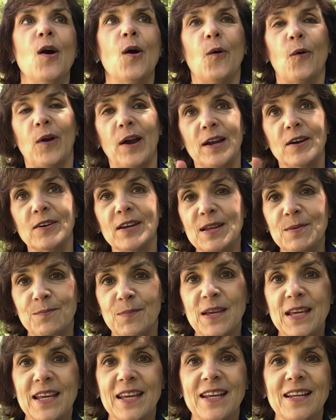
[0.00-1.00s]
or I don't eat
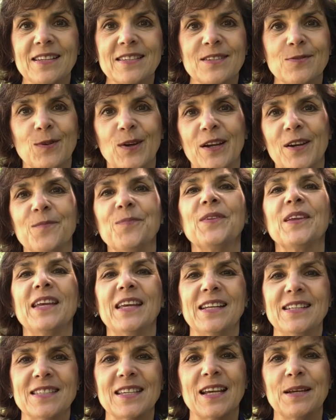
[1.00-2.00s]
beans, well,
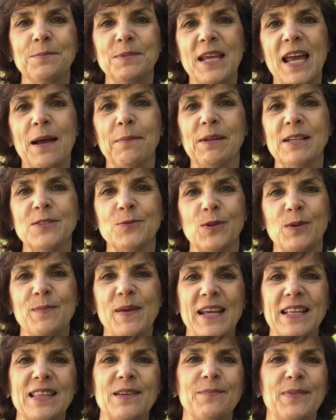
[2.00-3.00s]
enzyme tablets would
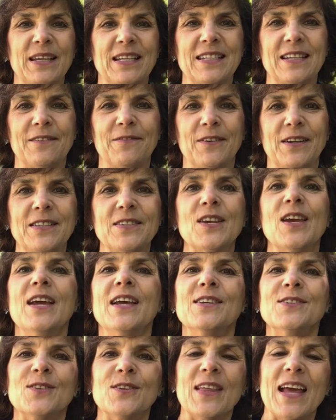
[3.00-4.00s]
make the big difference.
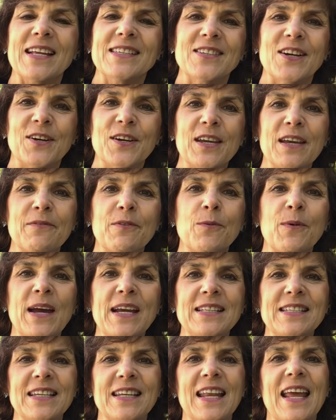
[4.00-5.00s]
So that's our giveaway
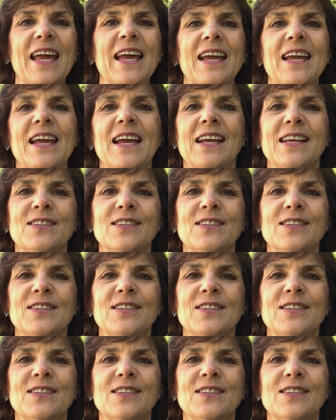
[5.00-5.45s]
today.